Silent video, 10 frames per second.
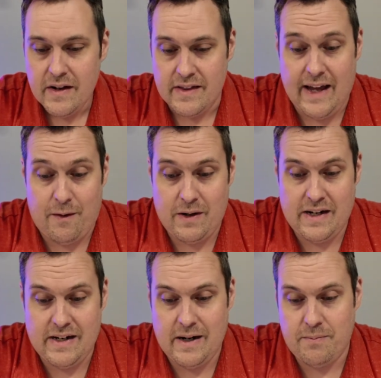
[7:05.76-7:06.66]
that one
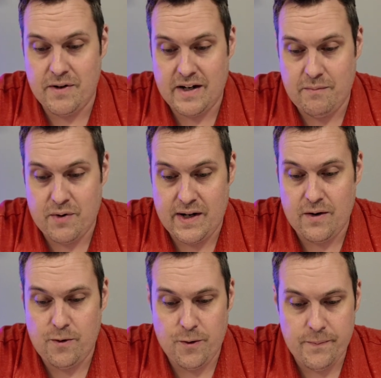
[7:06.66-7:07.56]
ended up looking pretty
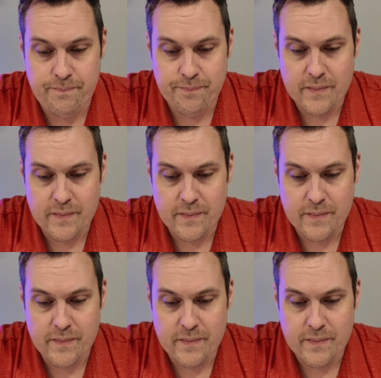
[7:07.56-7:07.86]
cool.